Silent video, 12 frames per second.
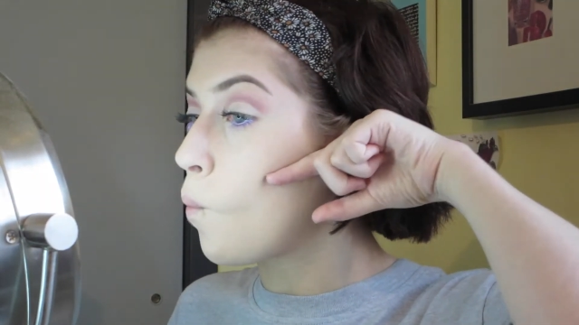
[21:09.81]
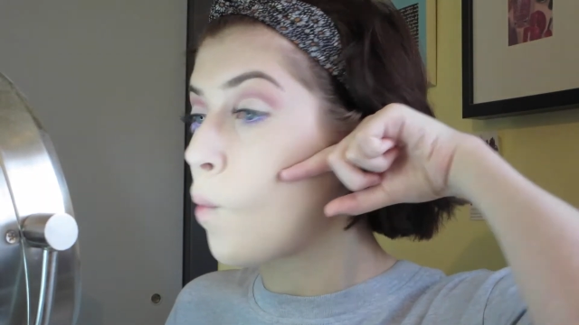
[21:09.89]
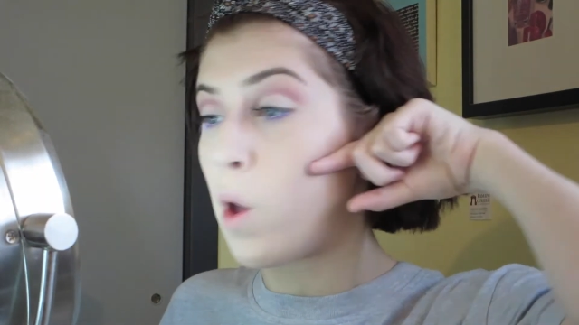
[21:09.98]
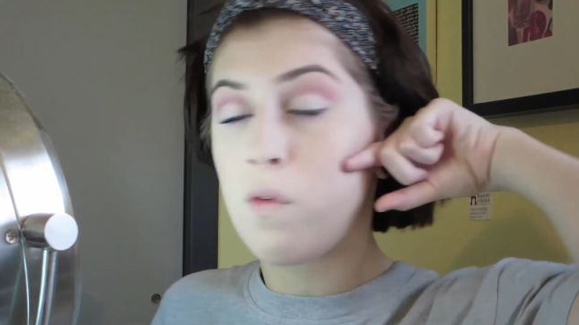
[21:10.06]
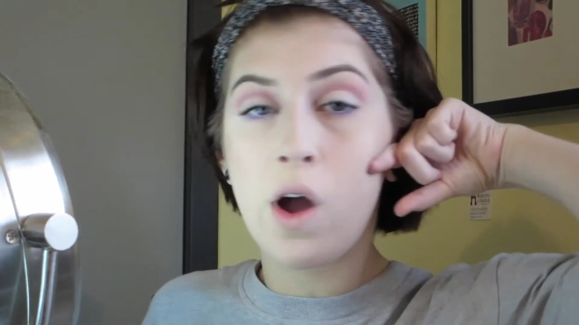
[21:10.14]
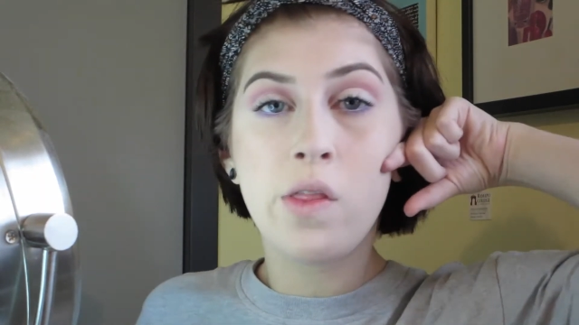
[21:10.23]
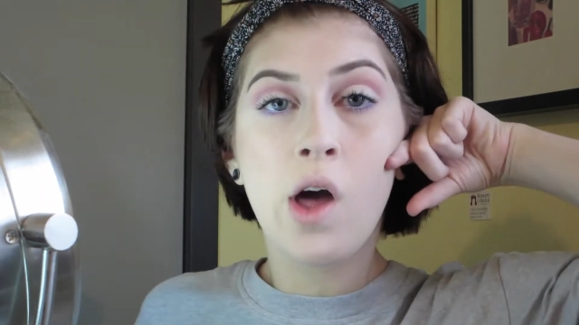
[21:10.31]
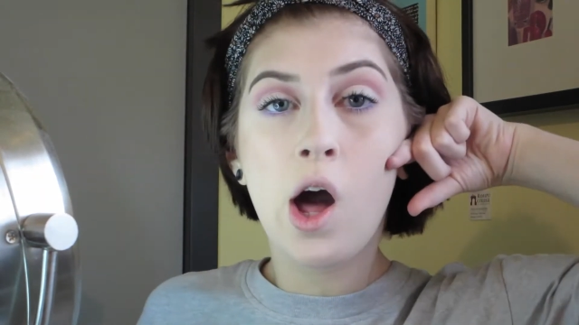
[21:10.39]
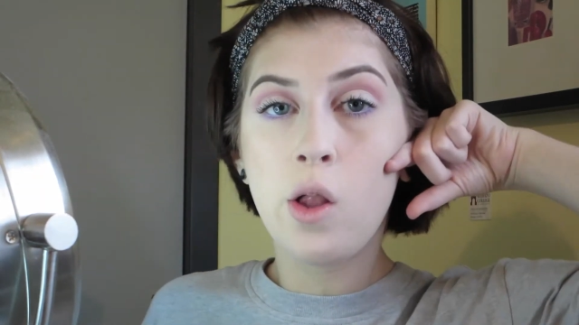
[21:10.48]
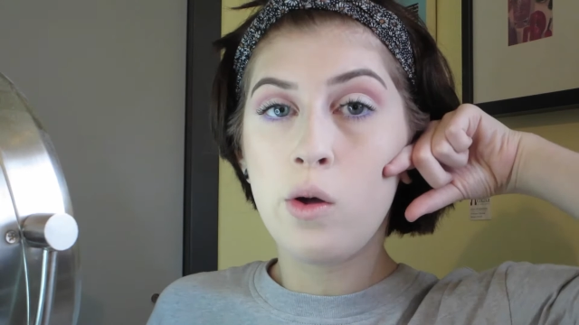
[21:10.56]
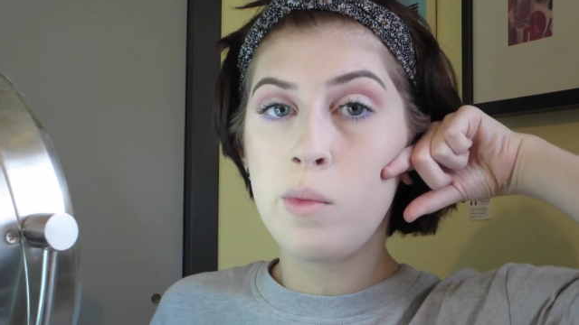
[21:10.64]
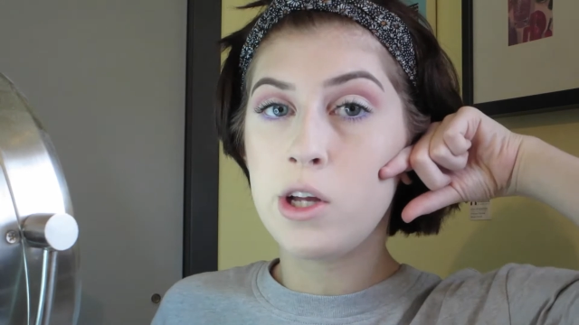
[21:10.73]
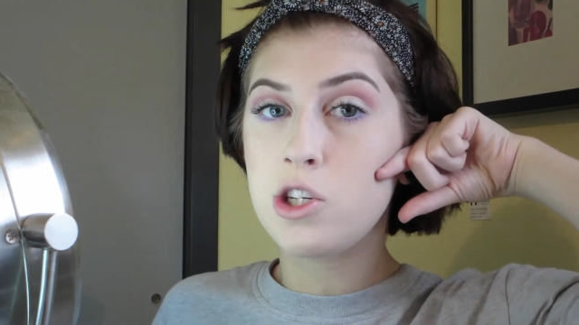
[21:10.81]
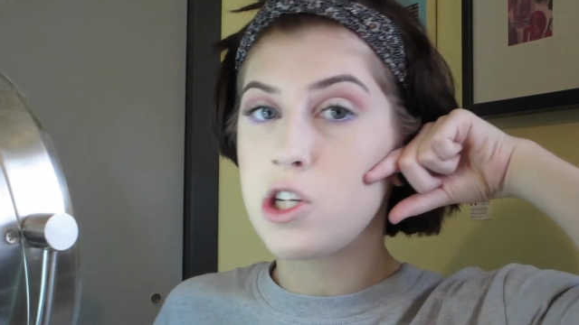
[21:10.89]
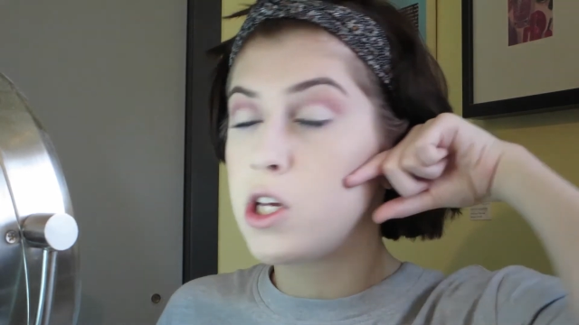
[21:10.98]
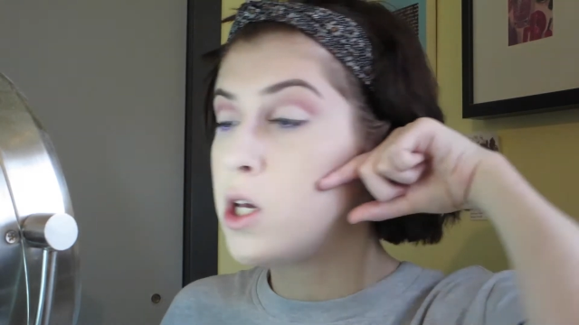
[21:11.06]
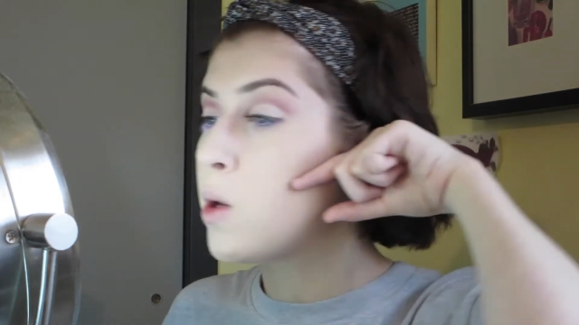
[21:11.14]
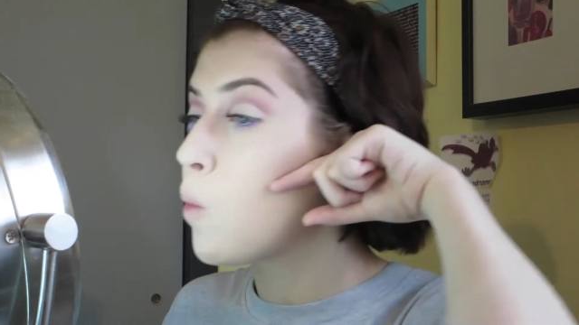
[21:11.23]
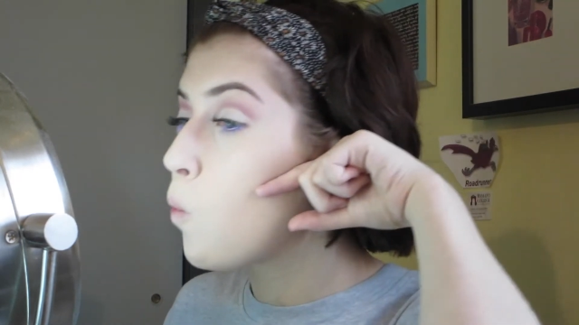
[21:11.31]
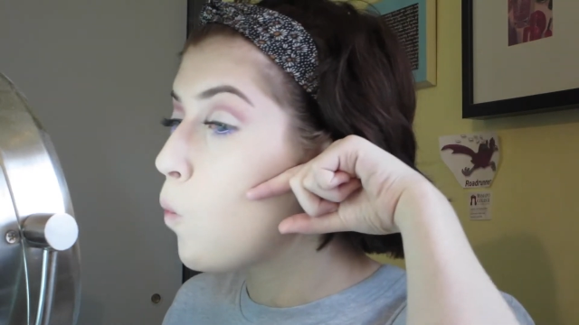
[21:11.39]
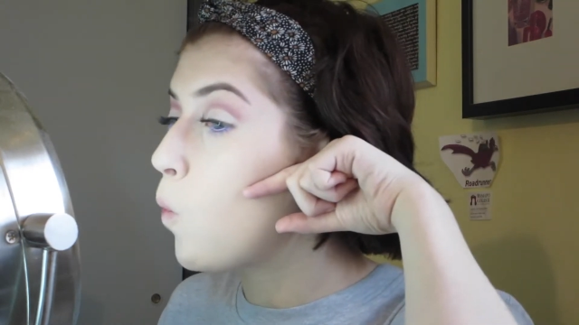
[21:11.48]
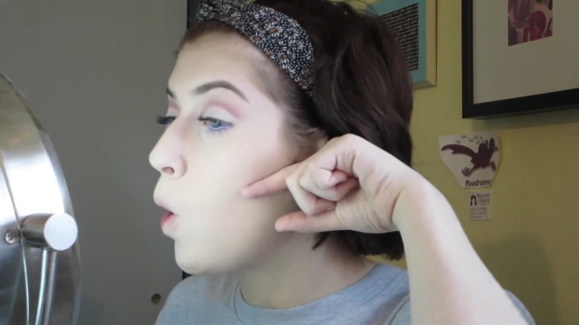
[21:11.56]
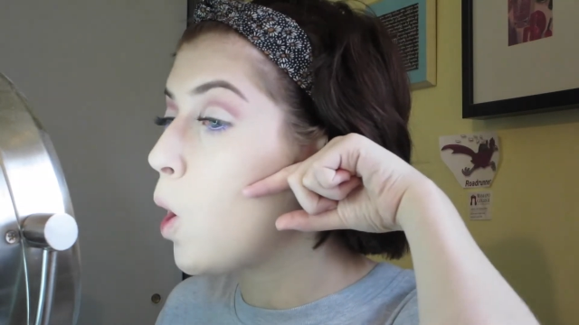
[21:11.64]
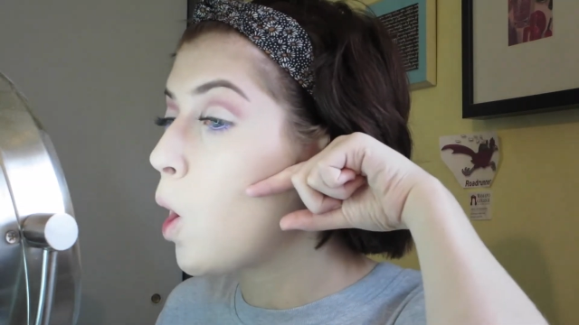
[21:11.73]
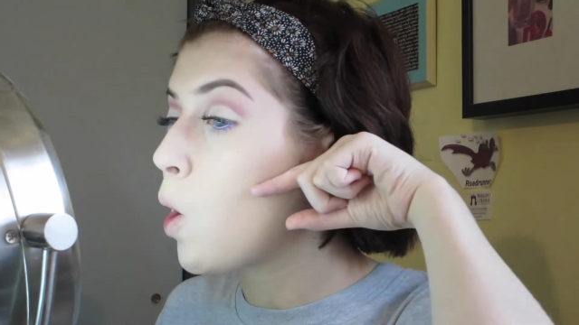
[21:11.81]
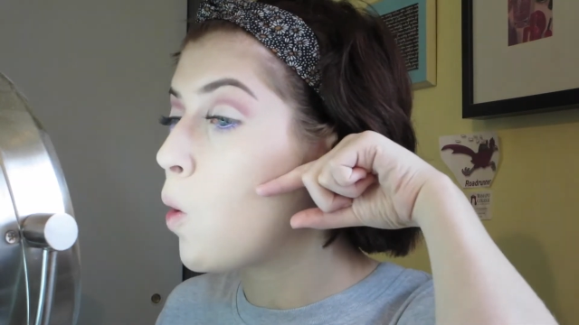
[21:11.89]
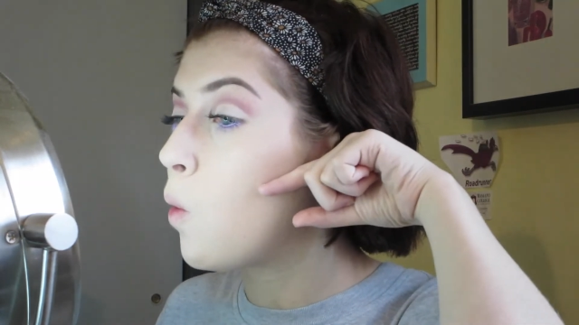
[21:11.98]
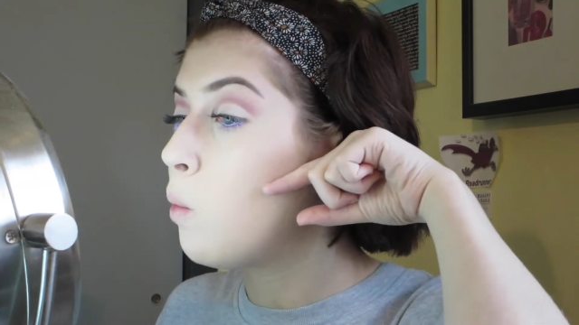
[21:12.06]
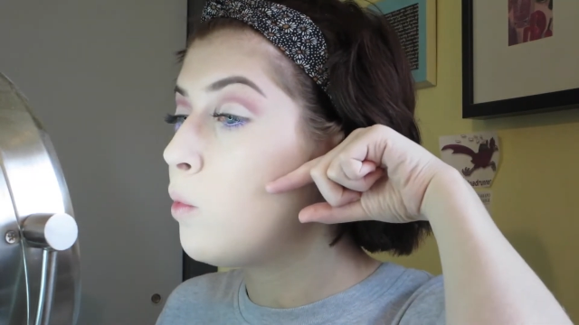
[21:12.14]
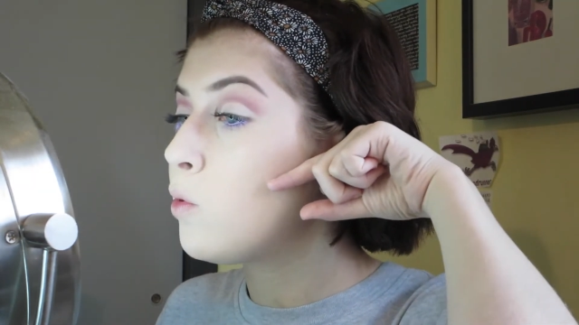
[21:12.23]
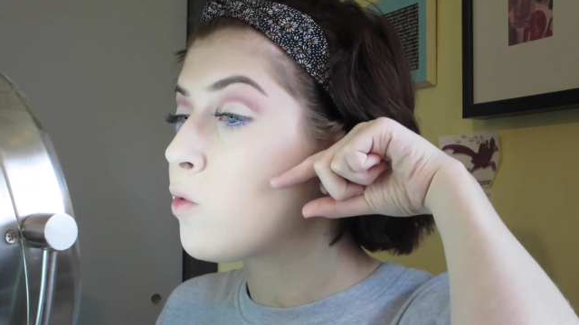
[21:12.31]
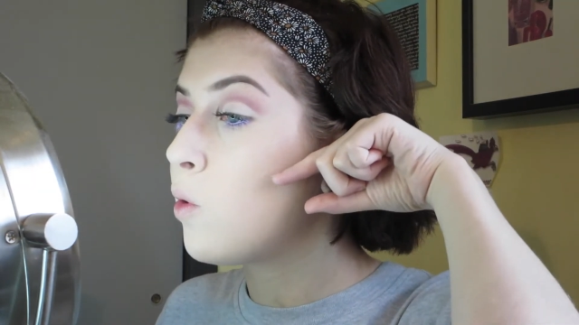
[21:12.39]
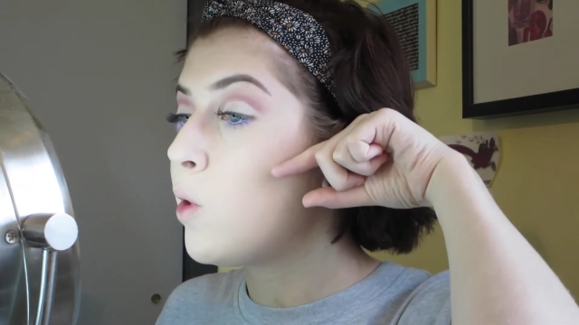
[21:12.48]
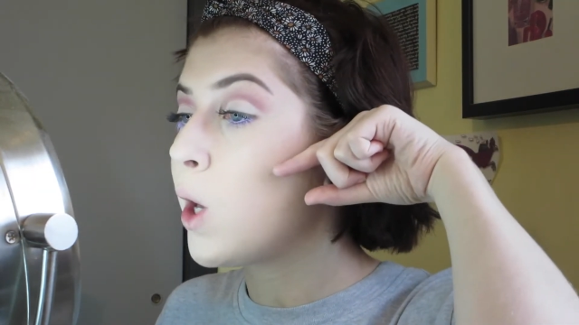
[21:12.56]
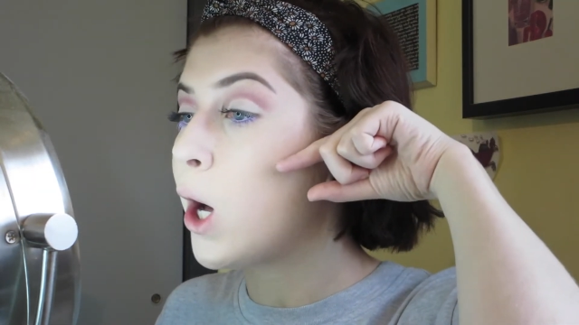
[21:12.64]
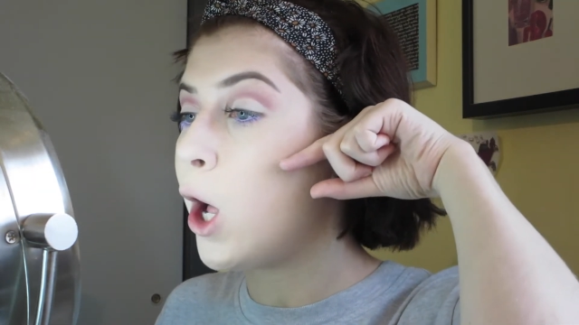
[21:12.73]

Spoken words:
I find the hollow of my cheek and I almost go like